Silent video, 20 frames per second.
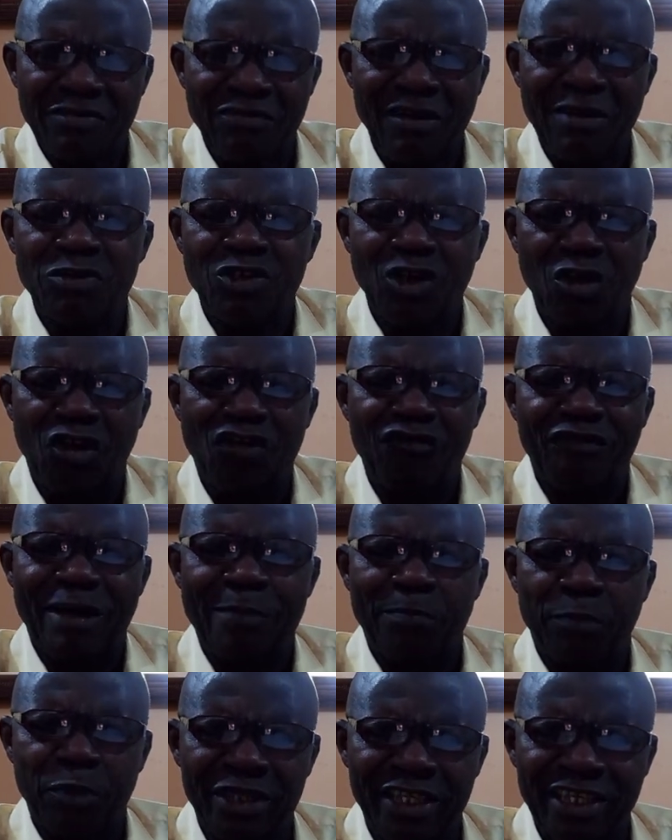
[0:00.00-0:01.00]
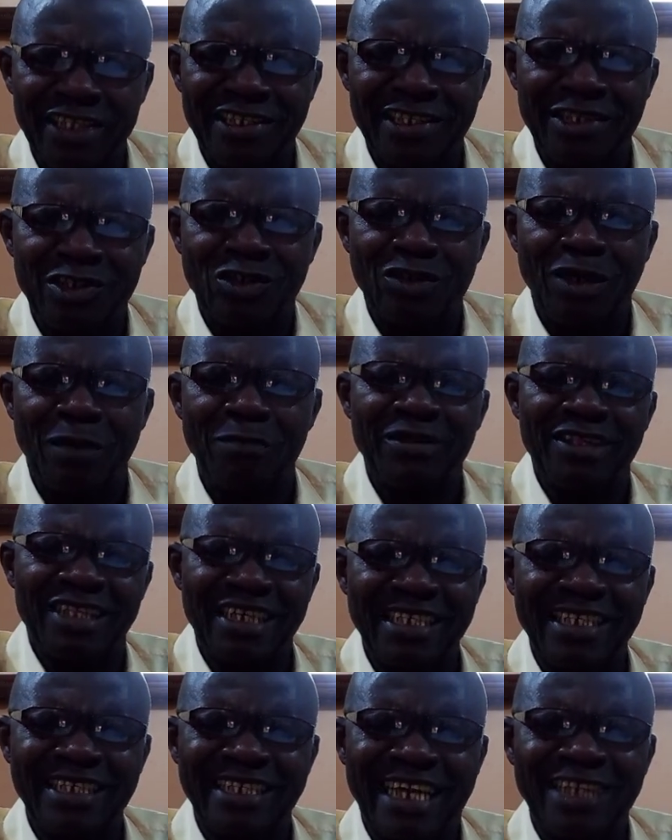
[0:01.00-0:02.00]
when we talk of hypothesis,
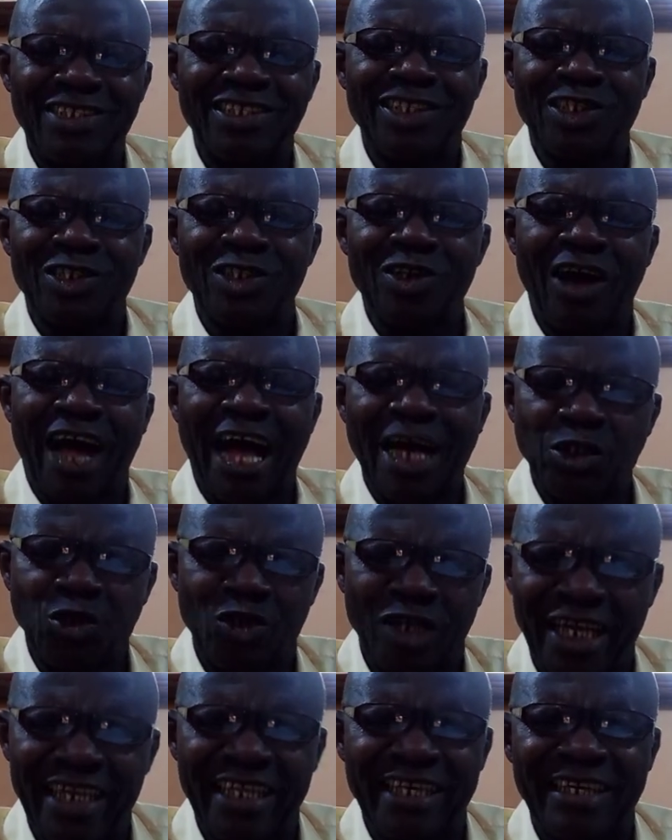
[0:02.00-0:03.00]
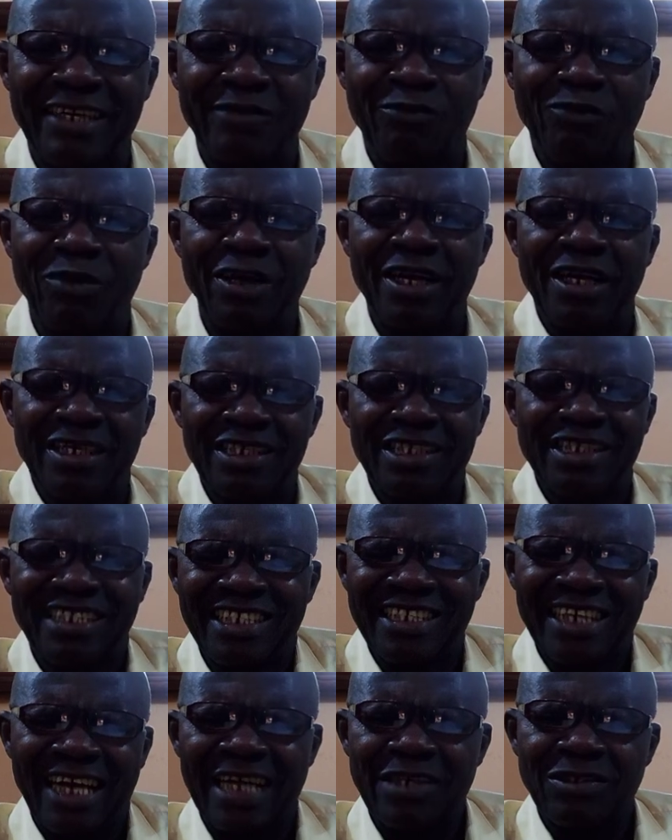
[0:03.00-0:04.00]
something that is not actually it
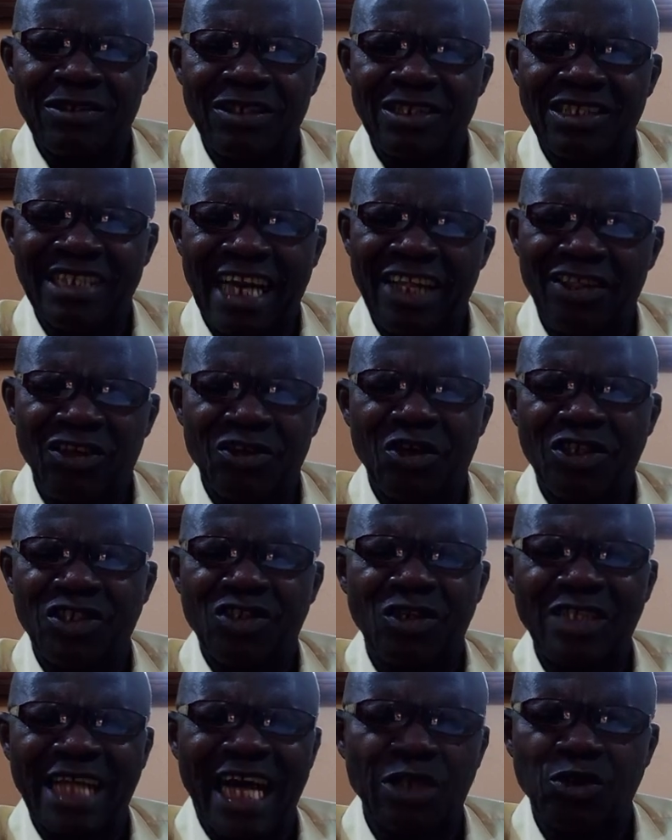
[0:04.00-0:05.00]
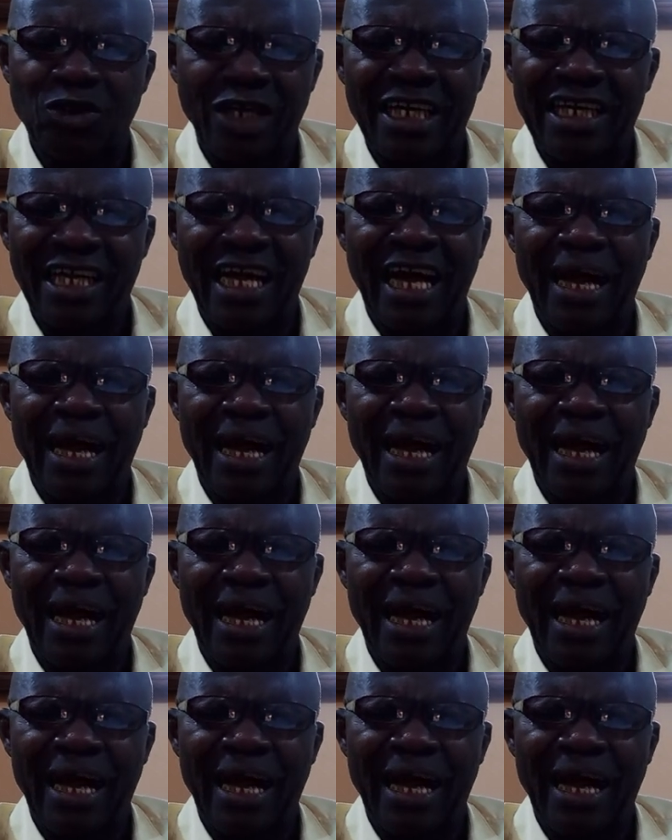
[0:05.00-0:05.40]
didn't that does not actually